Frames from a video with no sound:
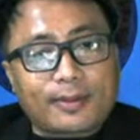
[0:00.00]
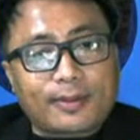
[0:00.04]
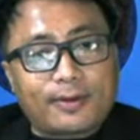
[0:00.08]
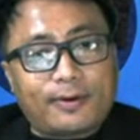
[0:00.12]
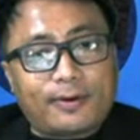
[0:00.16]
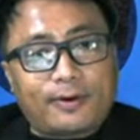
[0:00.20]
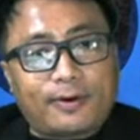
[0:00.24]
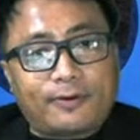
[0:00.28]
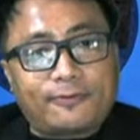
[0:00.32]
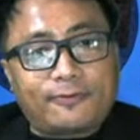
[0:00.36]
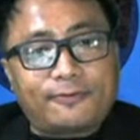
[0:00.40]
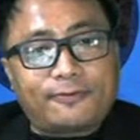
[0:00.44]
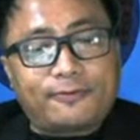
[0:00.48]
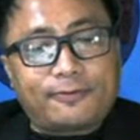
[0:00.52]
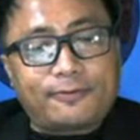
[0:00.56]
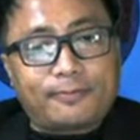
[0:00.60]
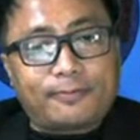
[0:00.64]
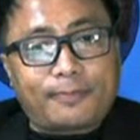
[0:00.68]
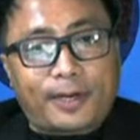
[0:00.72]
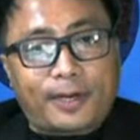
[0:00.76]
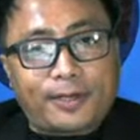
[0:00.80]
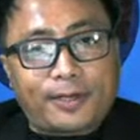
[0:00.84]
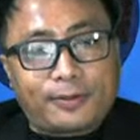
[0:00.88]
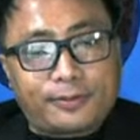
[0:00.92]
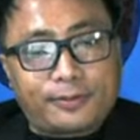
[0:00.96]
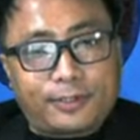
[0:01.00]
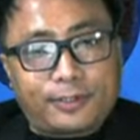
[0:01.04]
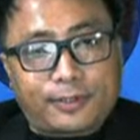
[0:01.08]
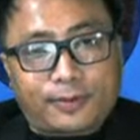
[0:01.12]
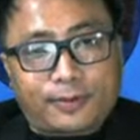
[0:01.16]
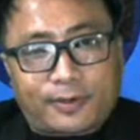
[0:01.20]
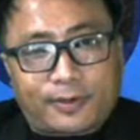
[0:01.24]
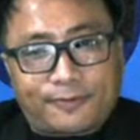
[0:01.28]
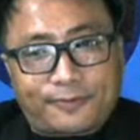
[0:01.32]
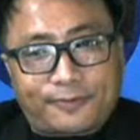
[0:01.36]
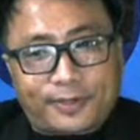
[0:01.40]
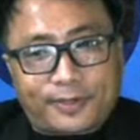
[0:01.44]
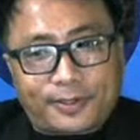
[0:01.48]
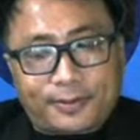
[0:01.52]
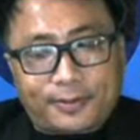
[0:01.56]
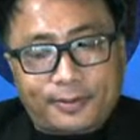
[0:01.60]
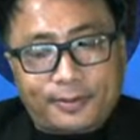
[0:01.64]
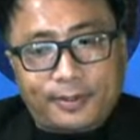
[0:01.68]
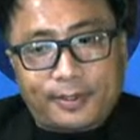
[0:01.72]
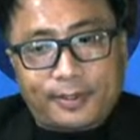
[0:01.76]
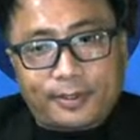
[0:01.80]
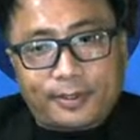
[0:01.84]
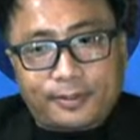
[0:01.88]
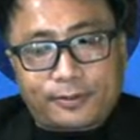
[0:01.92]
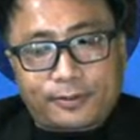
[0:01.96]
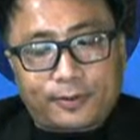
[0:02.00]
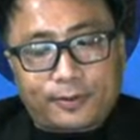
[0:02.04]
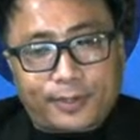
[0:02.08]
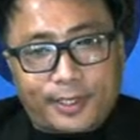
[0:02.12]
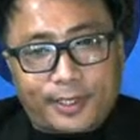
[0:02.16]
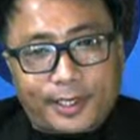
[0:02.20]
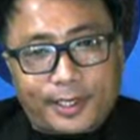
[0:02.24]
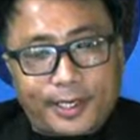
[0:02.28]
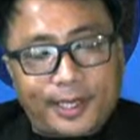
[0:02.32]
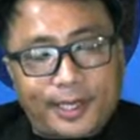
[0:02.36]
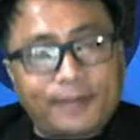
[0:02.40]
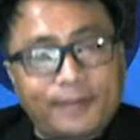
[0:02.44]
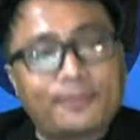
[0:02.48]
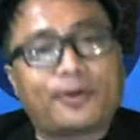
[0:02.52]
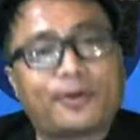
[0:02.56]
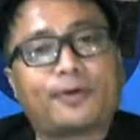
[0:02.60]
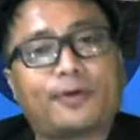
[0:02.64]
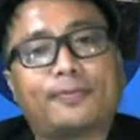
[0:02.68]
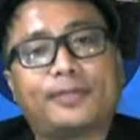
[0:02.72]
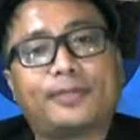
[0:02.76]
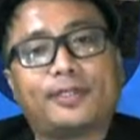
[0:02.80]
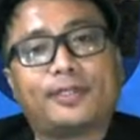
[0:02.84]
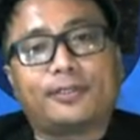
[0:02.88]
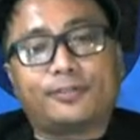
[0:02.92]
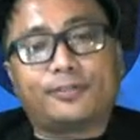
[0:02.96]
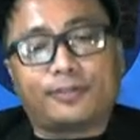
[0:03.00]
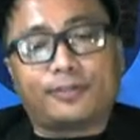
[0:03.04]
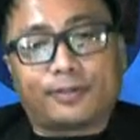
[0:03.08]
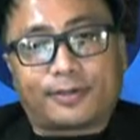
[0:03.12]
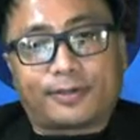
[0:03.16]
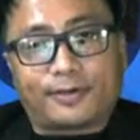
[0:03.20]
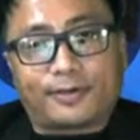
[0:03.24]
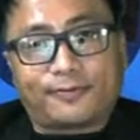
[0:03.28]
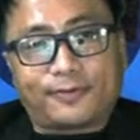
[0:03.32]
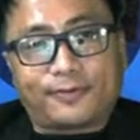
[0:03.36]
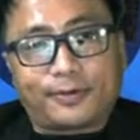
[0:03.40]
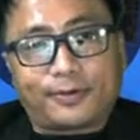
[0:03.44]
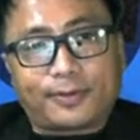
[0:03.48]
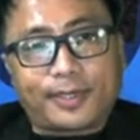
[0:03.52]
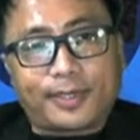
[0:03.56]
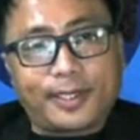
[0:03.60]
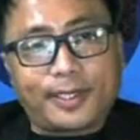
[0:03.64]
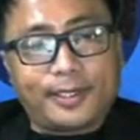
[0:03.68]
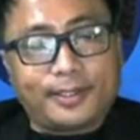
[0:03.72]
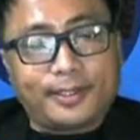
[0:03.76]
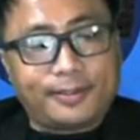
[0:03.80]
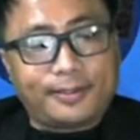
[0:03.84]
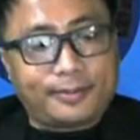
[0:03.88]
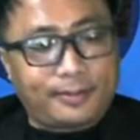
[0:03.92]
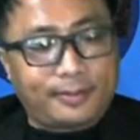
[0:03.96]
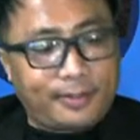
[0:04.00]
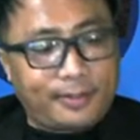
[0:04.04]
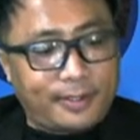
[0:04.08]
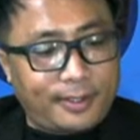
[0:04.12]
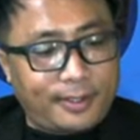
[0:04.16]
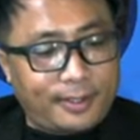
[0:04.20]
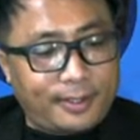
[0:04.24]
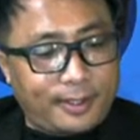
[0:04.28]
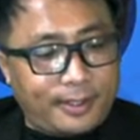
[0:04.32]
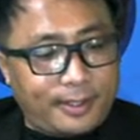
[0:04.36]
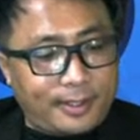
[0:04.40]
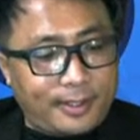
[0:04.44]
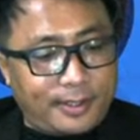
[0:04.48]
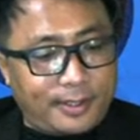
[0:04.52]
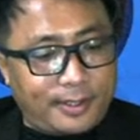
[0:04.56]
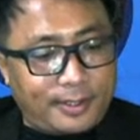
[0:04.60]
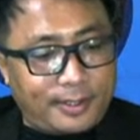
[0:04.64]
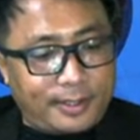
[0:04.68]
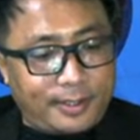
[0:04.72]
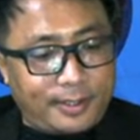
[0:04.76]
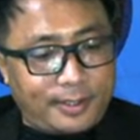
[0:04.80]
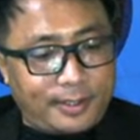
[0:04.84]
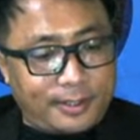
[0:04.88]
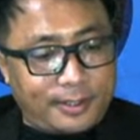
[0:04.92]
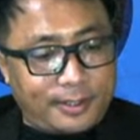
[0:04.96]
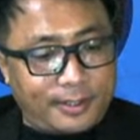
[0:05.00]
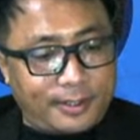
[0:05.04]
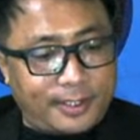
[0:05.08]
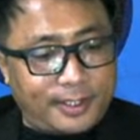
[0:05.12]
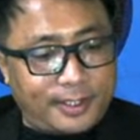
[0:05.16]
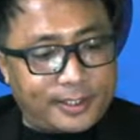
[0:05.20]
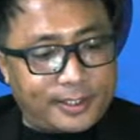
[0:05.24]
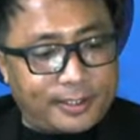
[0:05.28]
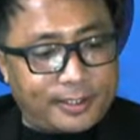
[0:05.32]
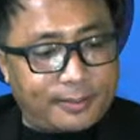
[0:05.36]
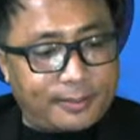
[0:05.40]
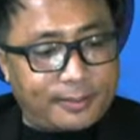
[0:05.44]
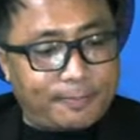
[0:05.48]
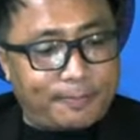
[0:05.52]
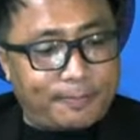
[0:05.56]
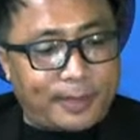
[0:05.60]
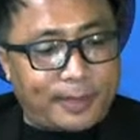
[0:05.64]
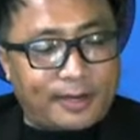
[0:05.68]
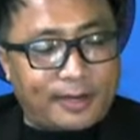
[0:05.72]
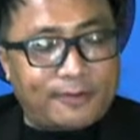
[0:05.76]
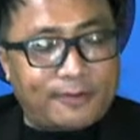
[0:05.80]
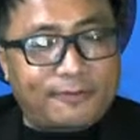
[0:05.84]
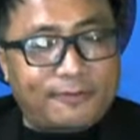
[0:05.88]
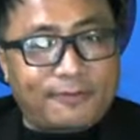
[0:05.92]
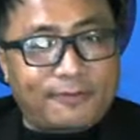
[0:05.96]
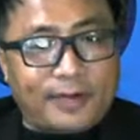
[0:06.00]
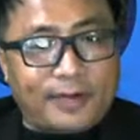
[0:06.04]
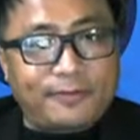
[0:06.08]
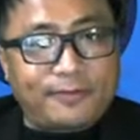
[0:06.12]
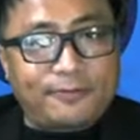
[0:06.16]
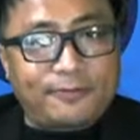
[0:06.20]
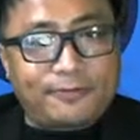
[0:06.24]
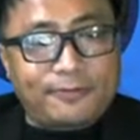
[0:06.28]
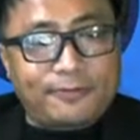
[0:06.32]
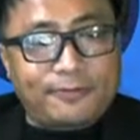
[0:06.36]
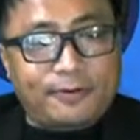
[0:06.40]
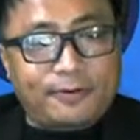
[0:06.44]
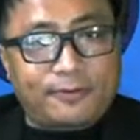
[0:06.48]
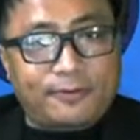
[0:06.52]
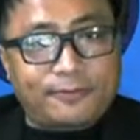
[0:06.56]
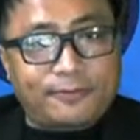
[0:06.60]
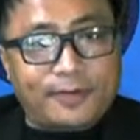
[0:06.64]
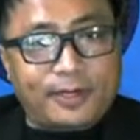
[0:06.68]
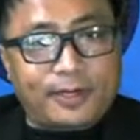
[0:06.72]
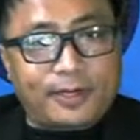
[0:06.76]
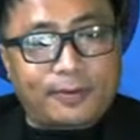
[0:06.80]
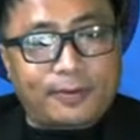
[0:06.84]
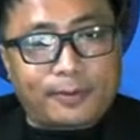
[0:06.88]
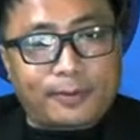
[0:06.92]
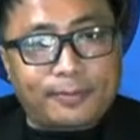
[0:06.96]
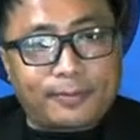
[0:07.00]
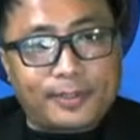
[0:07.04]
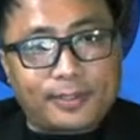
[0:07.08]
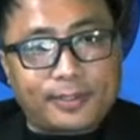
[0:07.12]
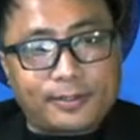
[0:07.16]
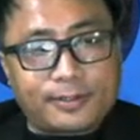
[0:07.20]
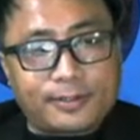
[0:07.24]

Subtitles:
of biogeography, environmental geography, okay? It is the part 5 of environmental